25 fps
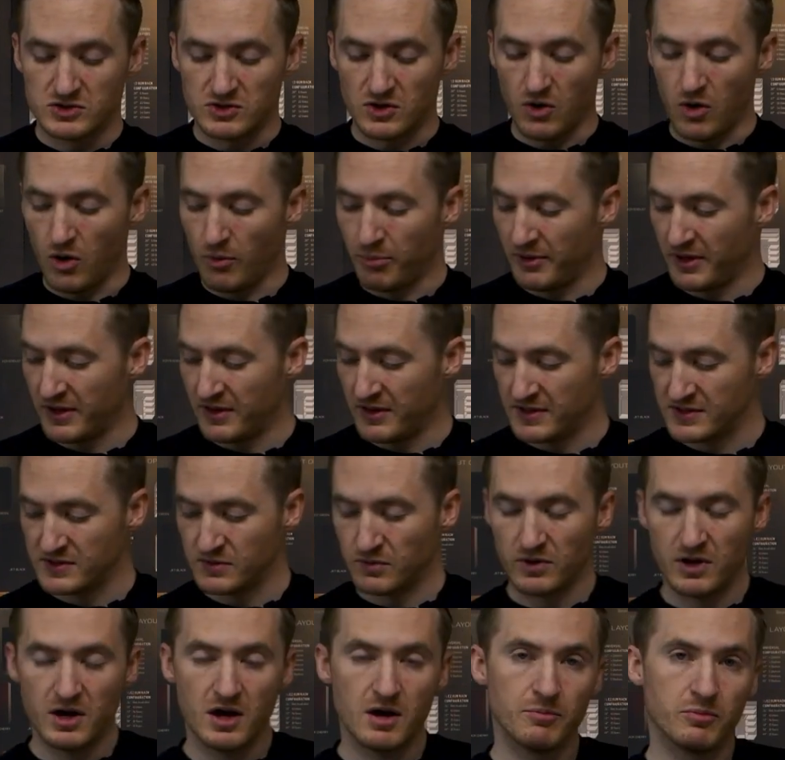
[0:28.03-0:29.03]
So opening
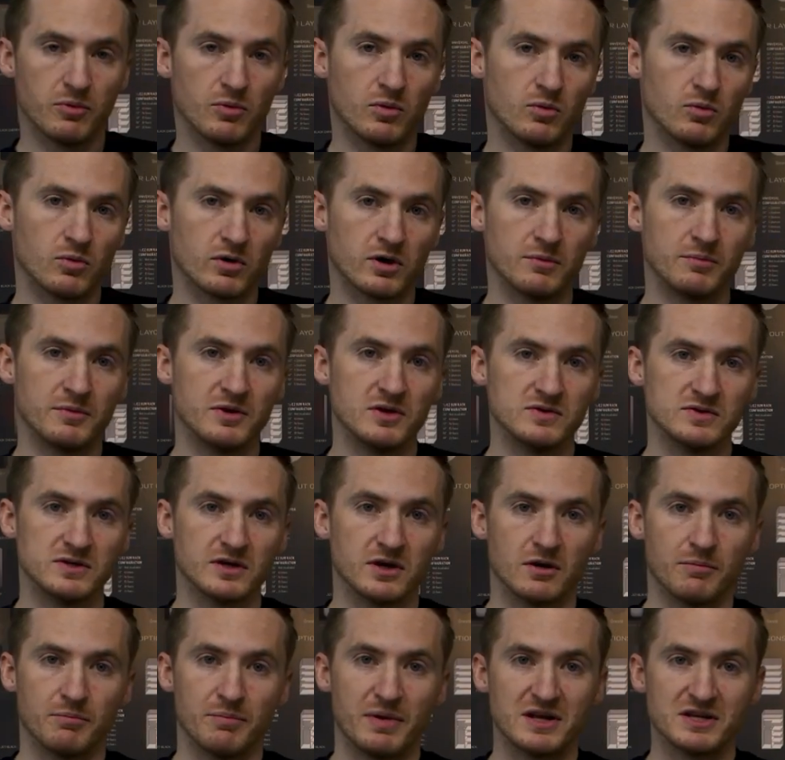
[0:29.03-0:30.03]
this one up, we're gonna be
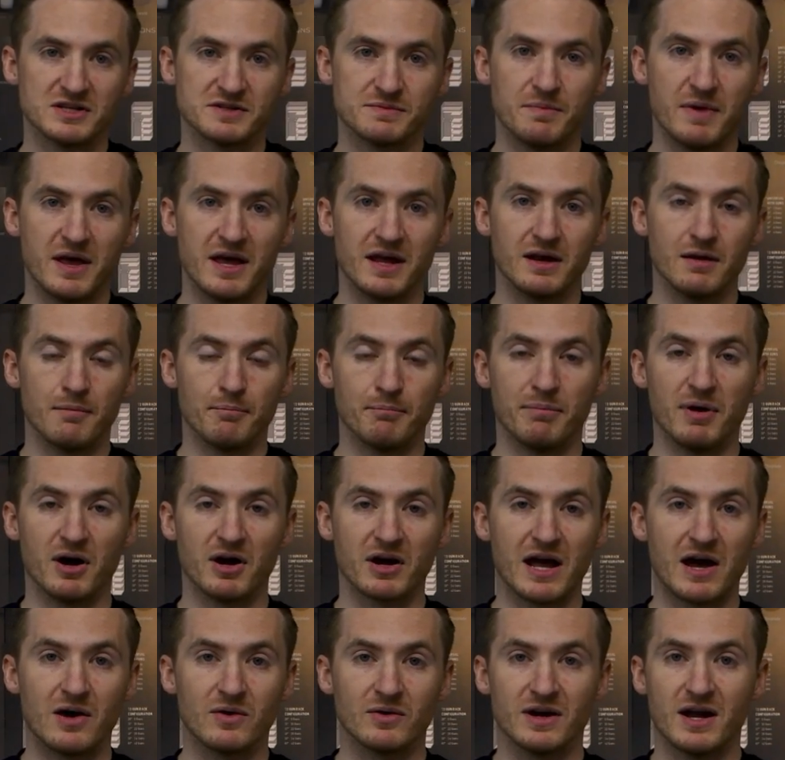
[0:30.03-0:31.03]
using our Benchmade
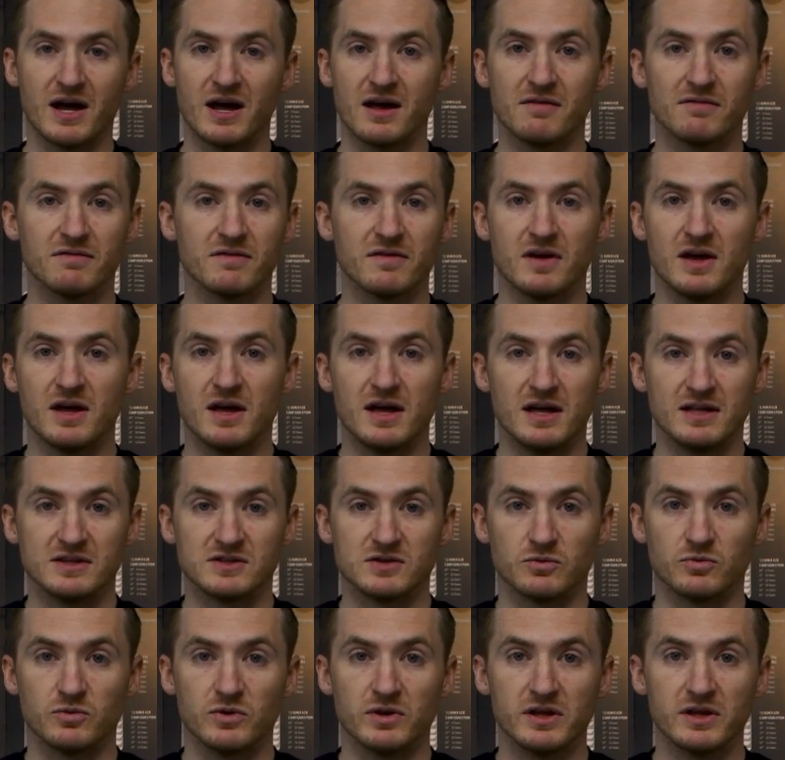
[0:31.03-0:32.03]
bug out knife.
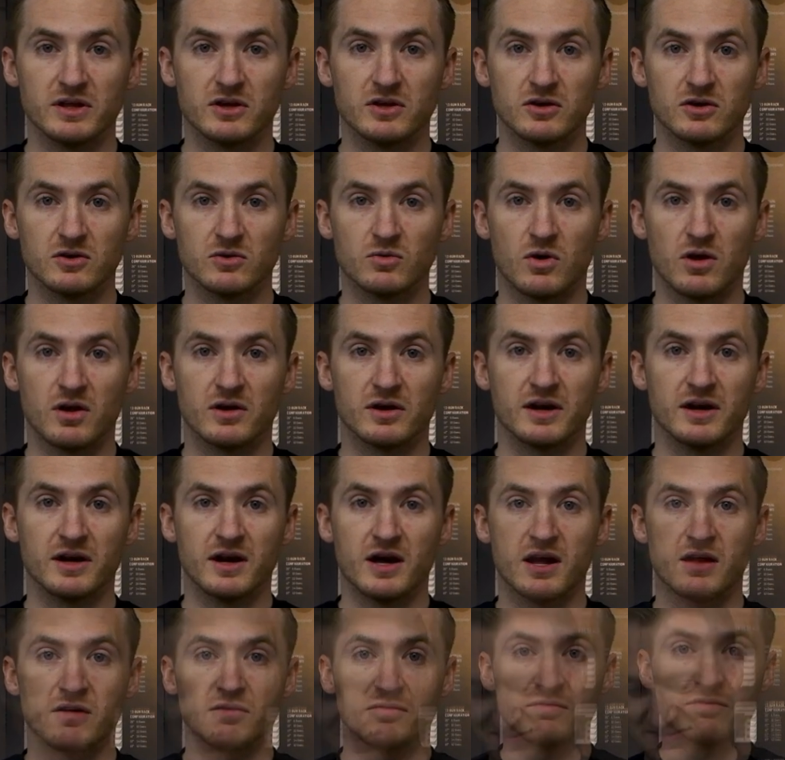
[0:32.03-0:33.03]
It's a really good quality
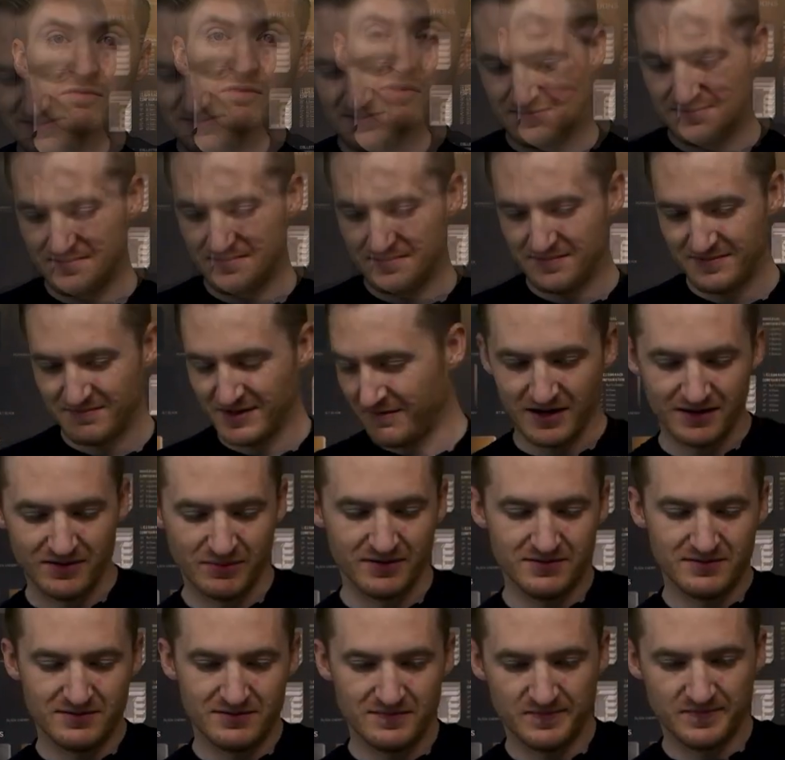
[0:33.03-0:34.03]
knife. Go
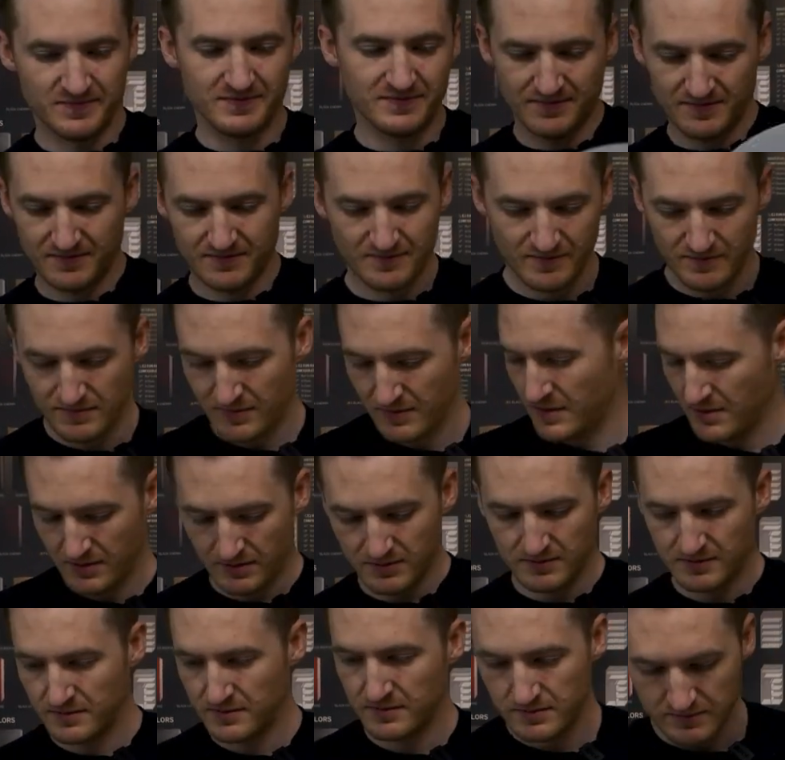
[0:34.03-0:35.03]
ahead, check them out over at
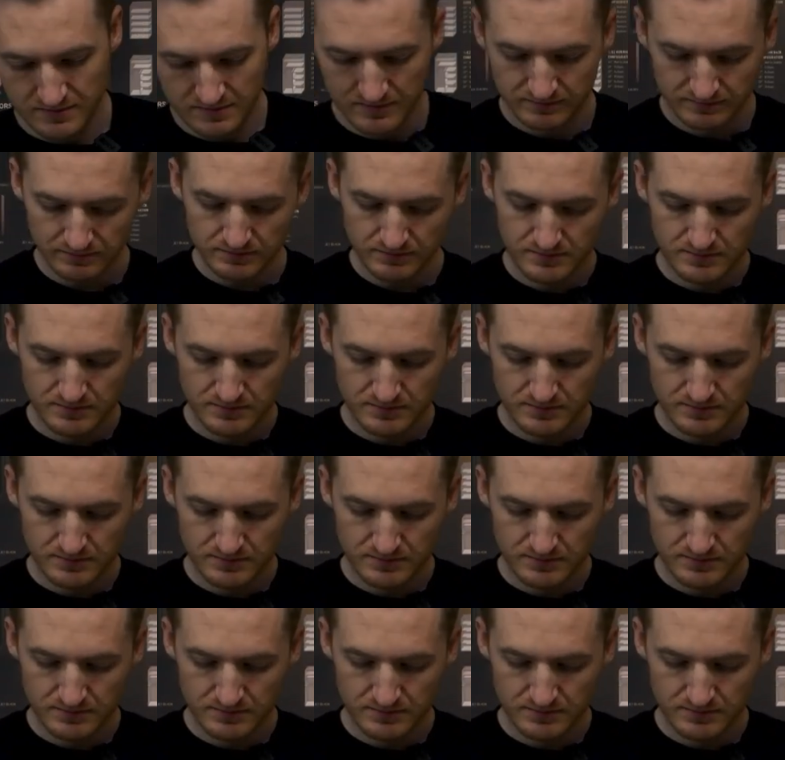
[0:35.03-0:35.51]
Benchmade.